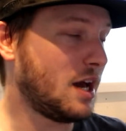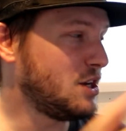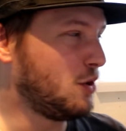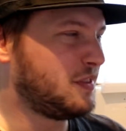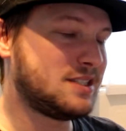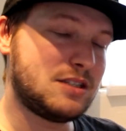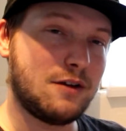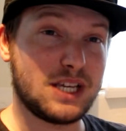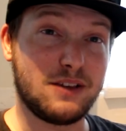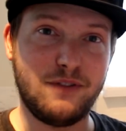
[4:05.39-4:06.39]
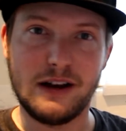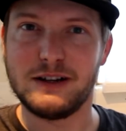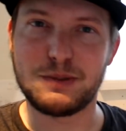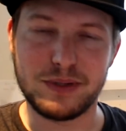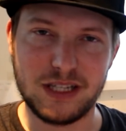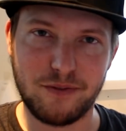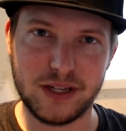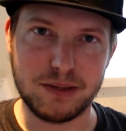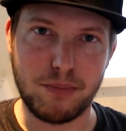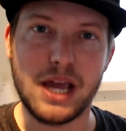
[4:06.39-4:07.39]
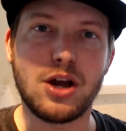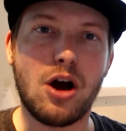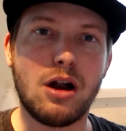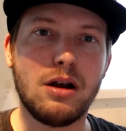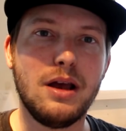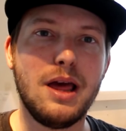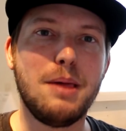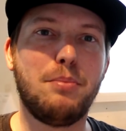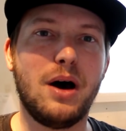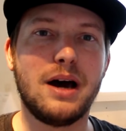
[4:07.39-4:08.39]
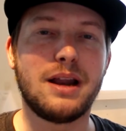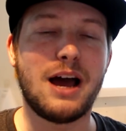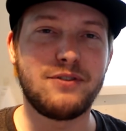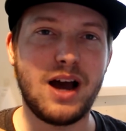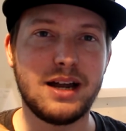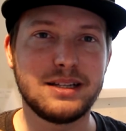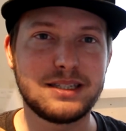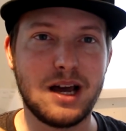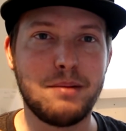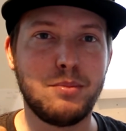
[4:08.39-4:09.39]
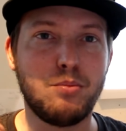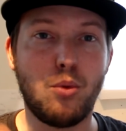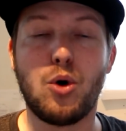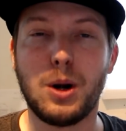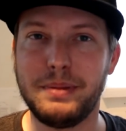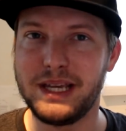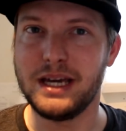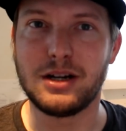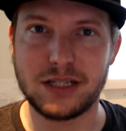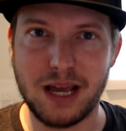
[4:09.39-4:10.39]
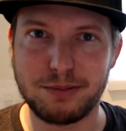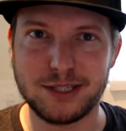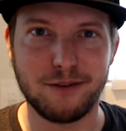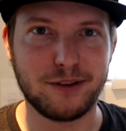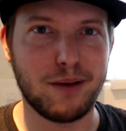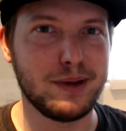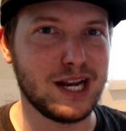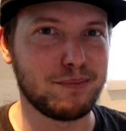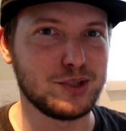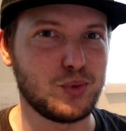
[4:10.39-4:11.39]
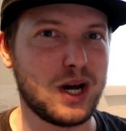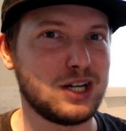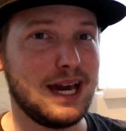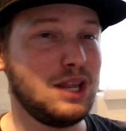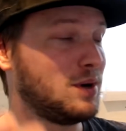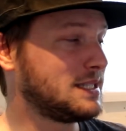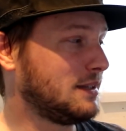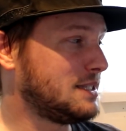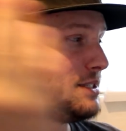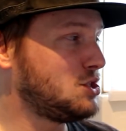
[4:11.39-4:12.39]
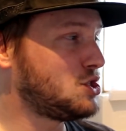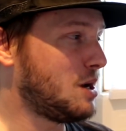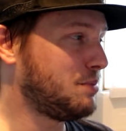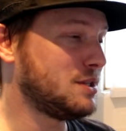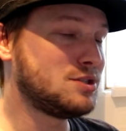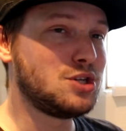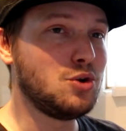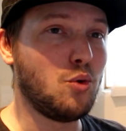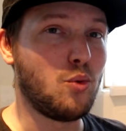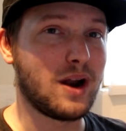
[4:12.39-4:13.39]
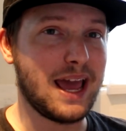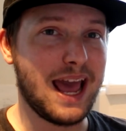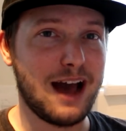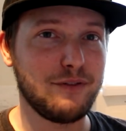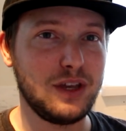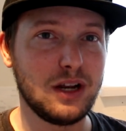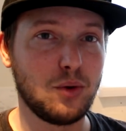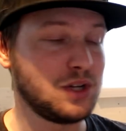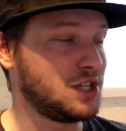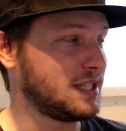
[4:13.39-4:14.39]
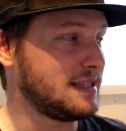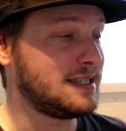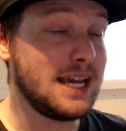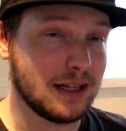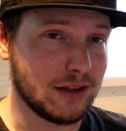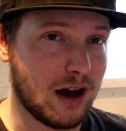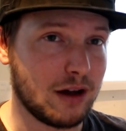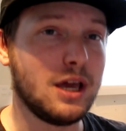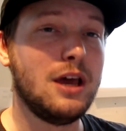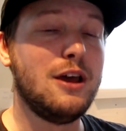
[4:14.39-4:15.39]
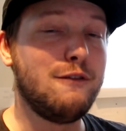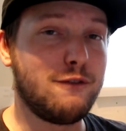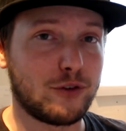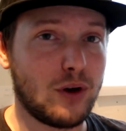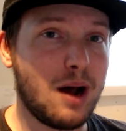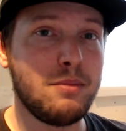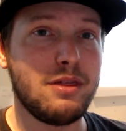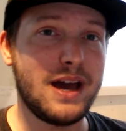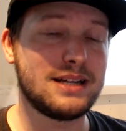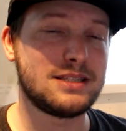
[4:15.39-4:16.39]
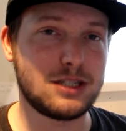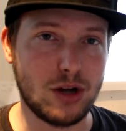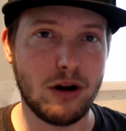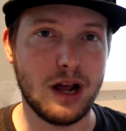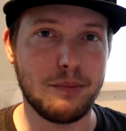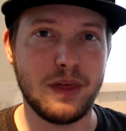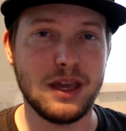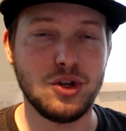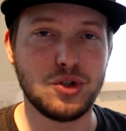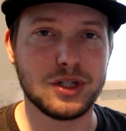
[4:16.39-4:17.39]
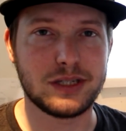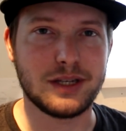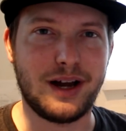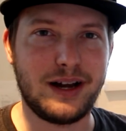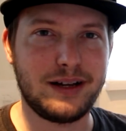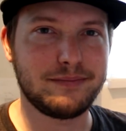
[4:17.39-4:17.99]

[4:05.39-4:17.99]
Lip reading: I know this stuff's like very specific to my car, but I've got some more beginner type stuff coming up as well. Anyways, let's jump into what I have here, which is a data log from that startup that you just saw.